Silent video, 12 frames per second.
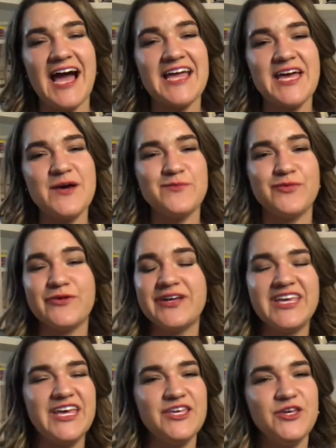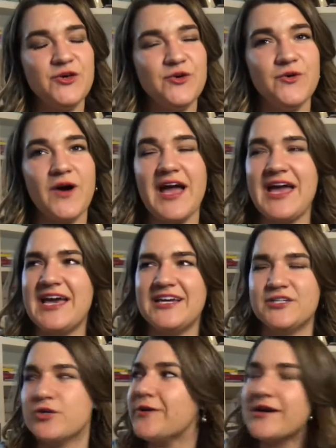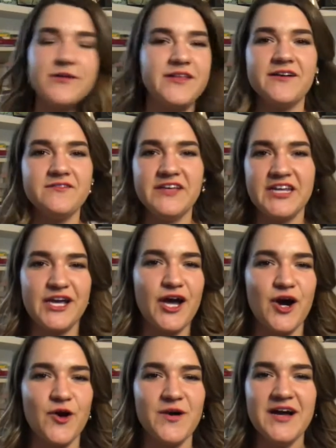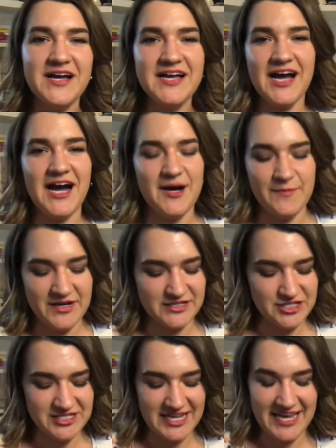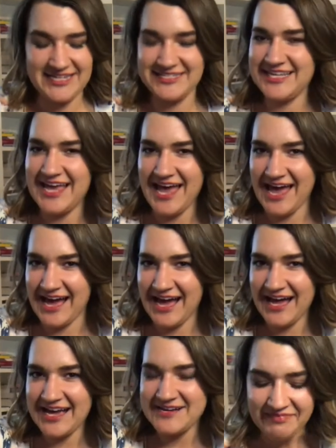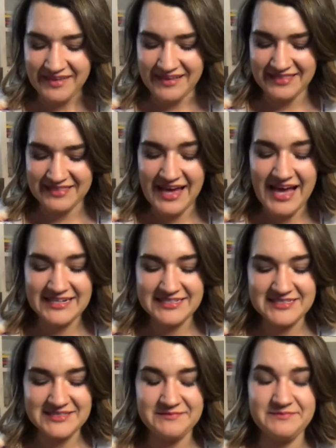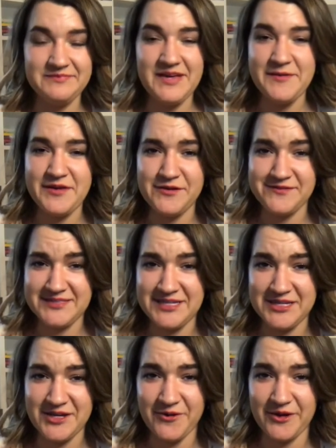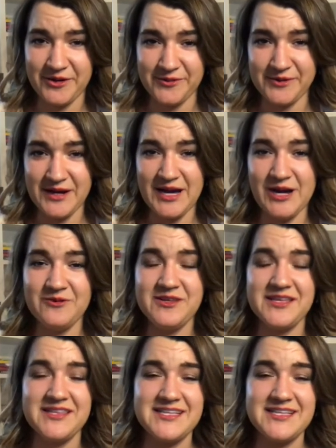I am bringing you a quick little video, um, just a tag that maybe you've seen going around.